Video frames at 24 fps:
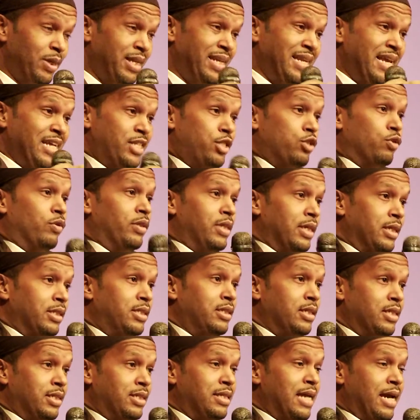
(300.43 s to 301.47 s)
nestled into
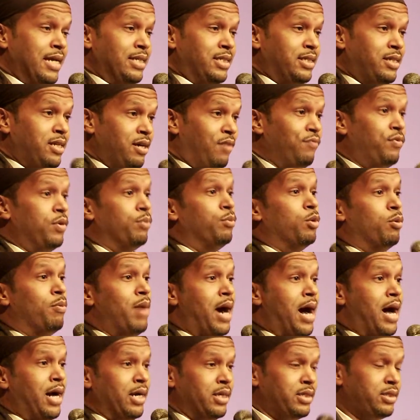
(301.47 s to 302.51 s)
this nice, comfortable
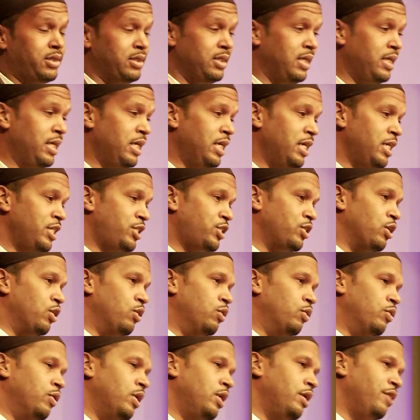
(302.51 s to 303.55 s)
box.
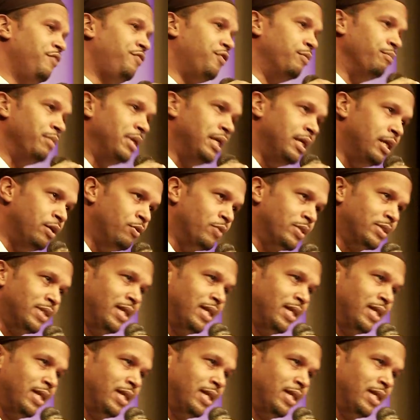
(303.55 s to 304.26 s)
So for me, it was